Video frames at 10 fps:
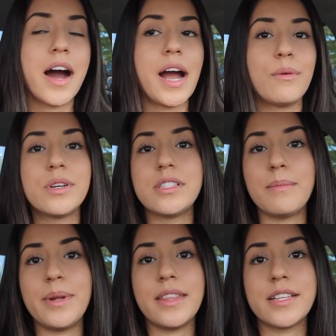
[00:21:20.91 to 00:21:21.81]
I want
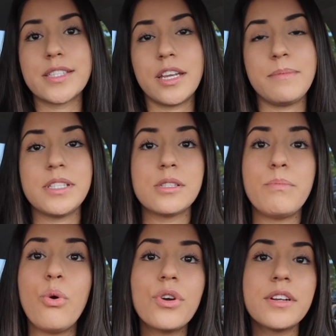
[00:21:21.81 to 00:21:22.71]
somebody that's going to be
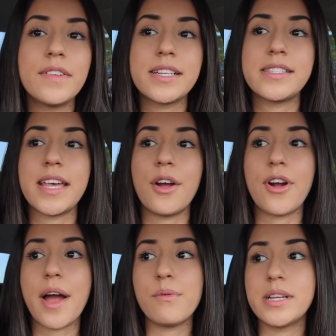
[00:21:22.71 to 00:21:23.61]
supportive, let's say,
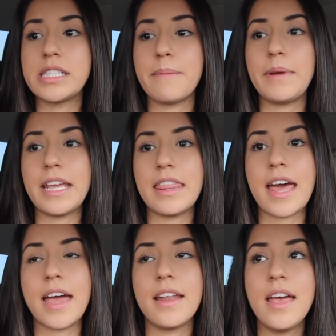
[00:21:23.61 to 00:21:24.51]
or I want somebody
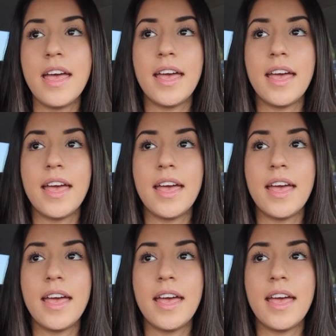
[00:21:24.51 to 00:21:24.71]
that